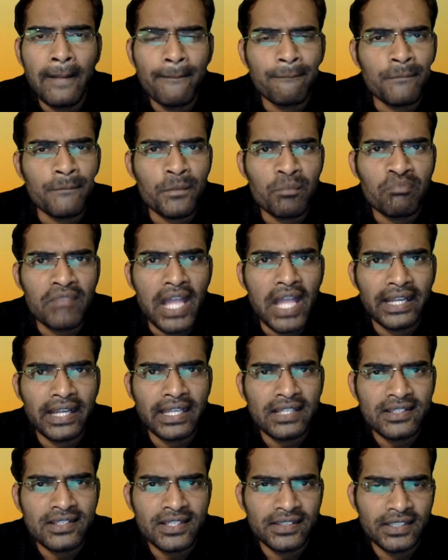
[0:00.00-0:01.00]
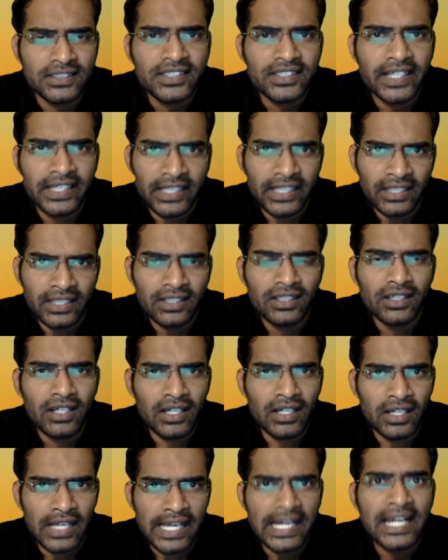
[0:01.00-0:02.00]
I can say the trending
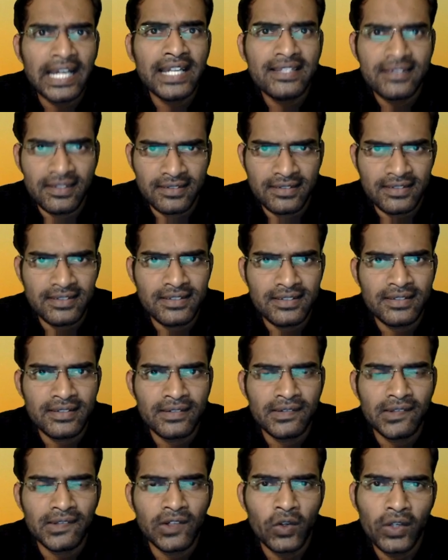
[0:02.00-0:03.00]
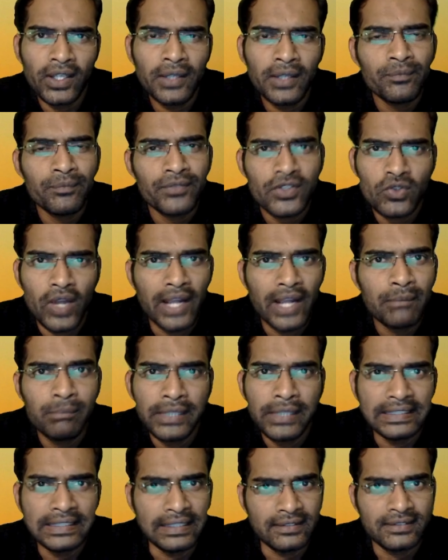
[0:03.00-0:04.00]
analysis. Okay, so I
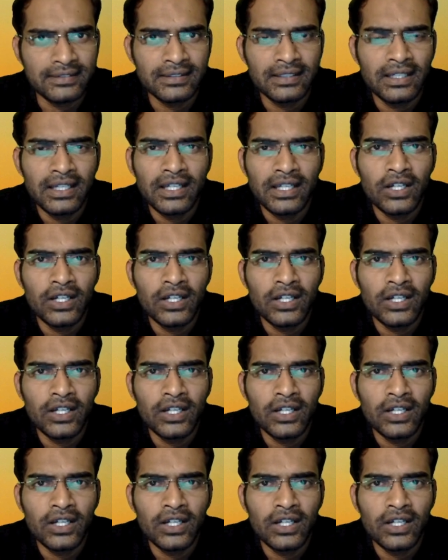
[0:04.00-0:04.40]
picked this.